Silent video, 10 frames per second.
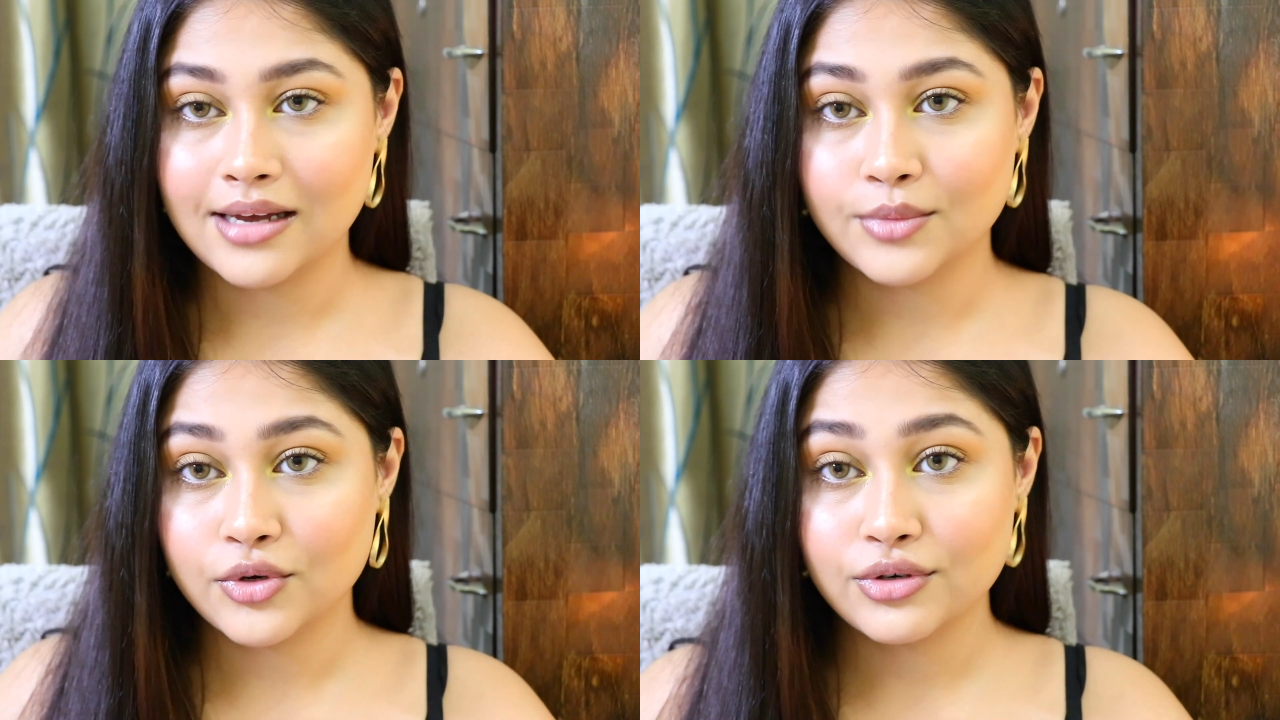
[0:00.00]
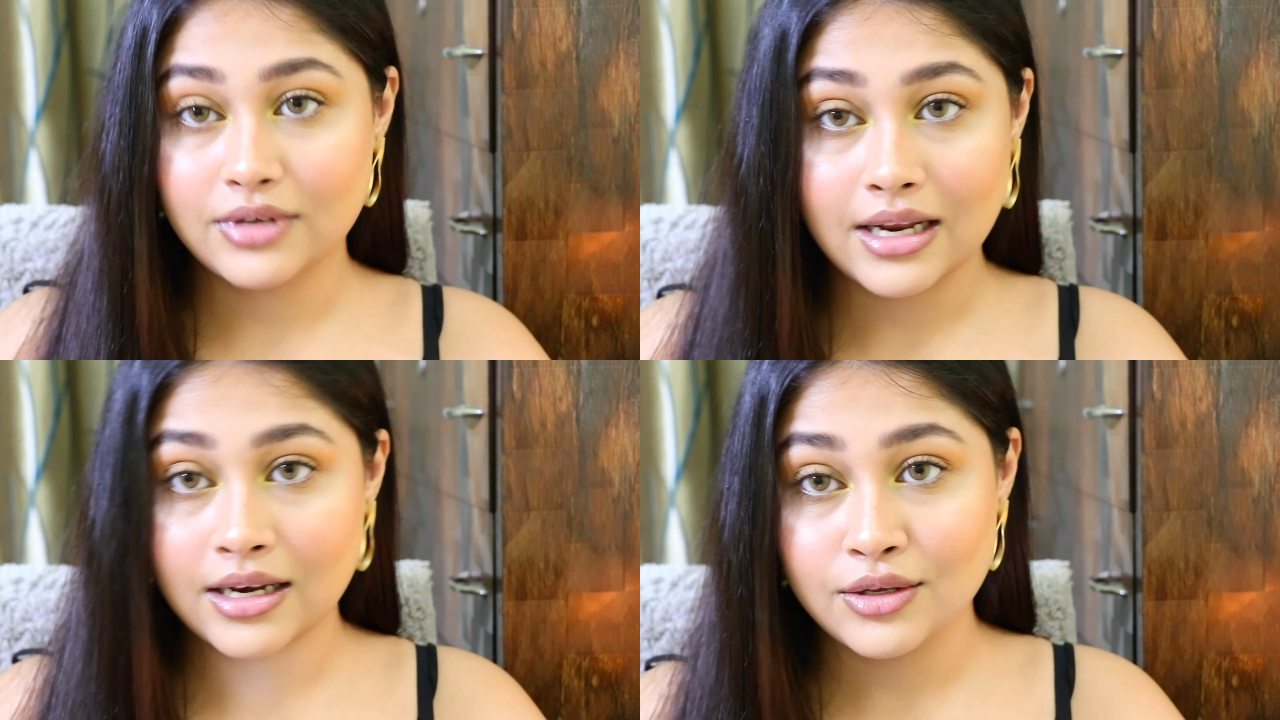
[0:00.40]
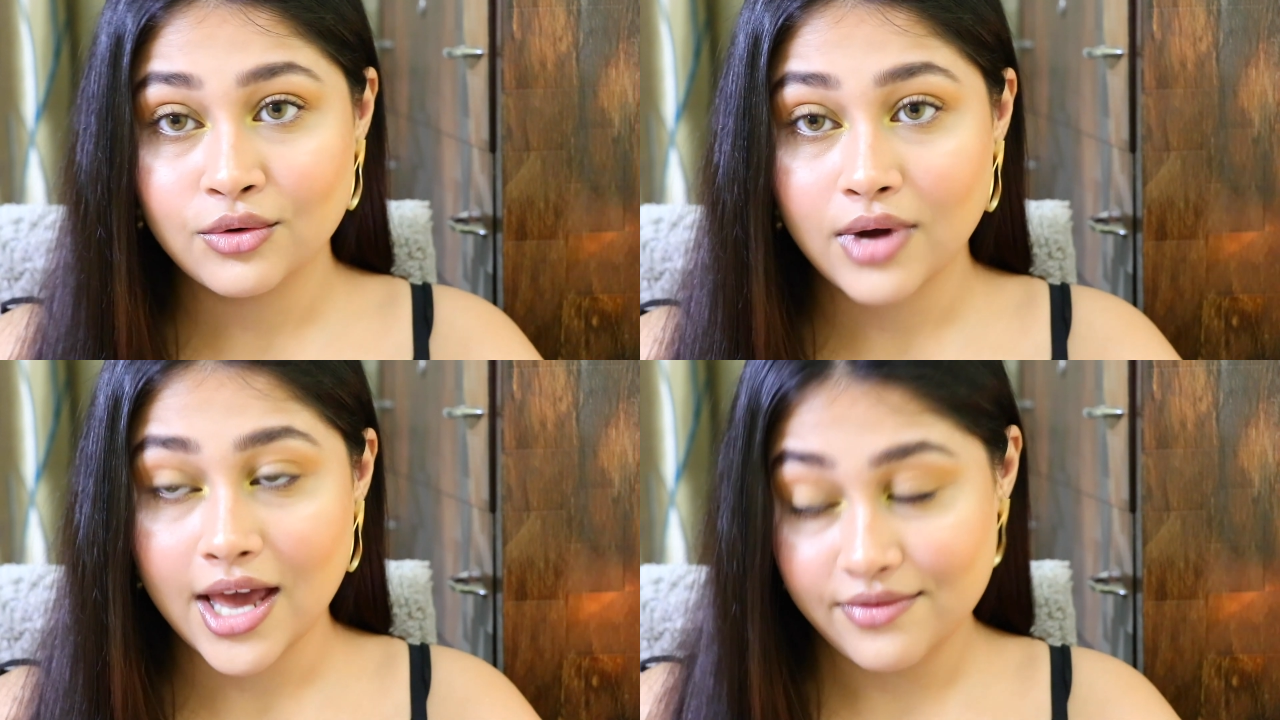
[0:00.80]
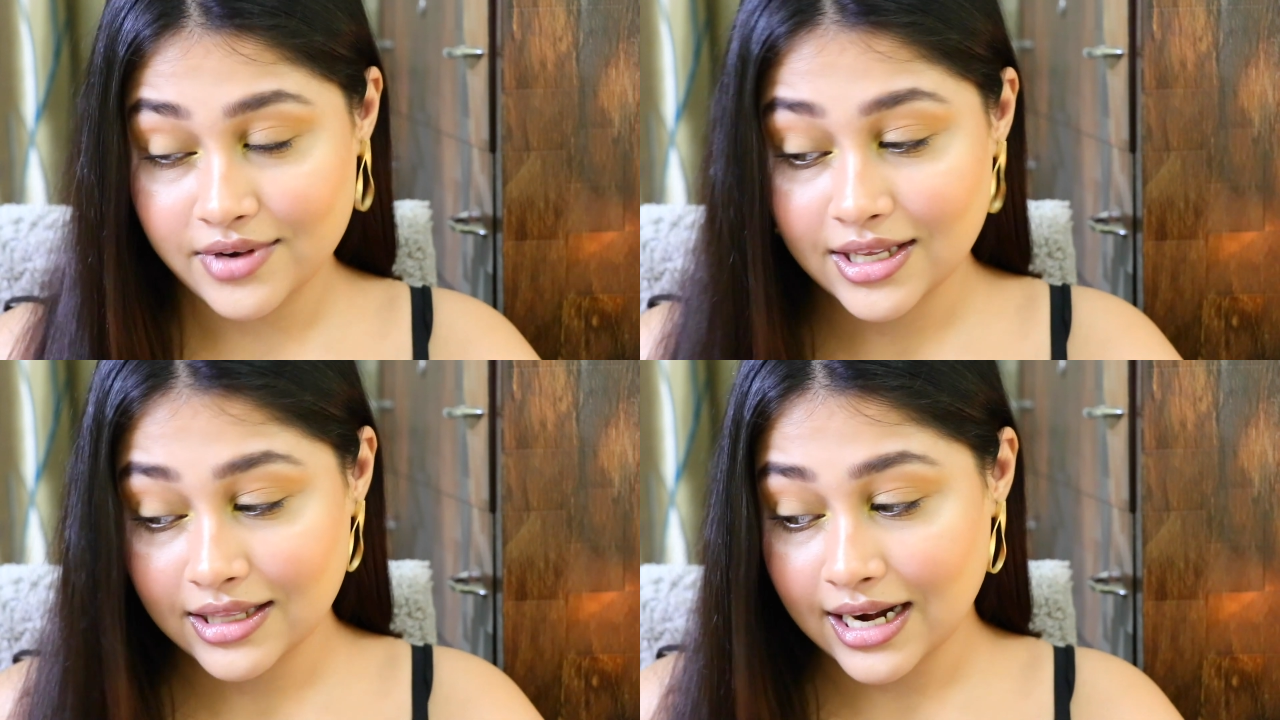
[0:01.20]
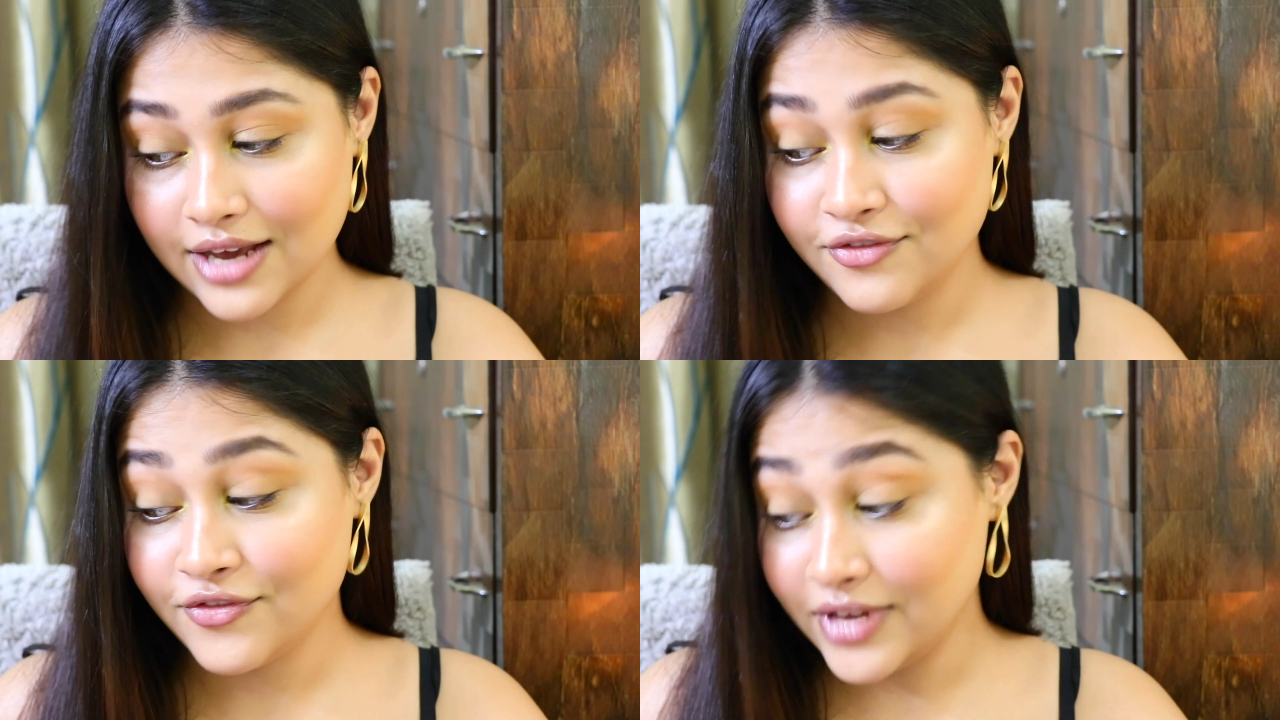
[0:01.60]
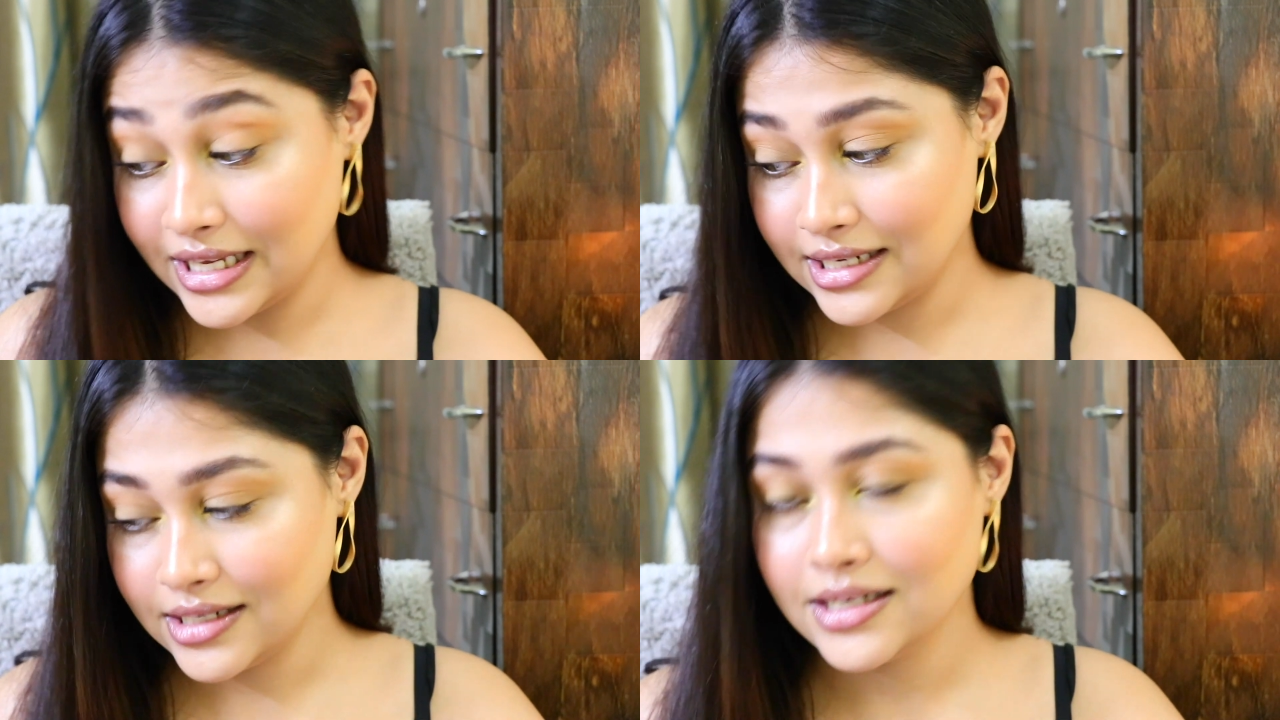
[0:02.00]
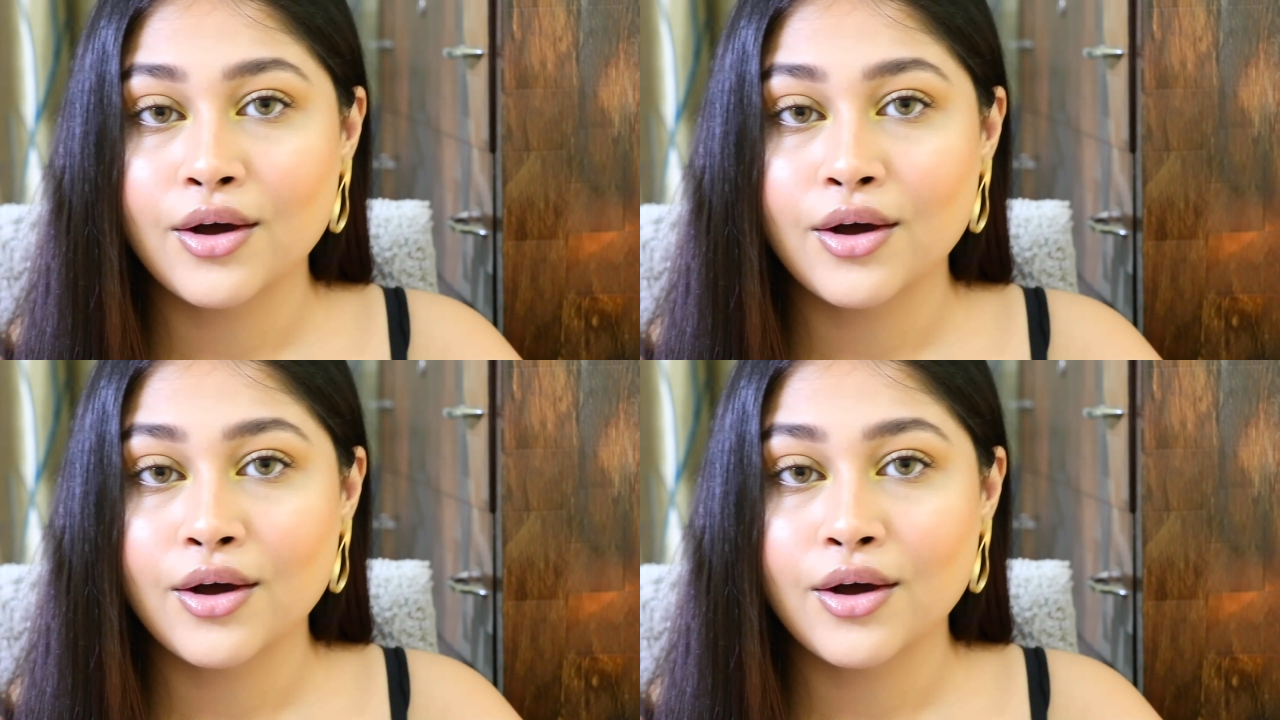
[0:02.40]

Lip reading: I'm going to tell you everything that I feel.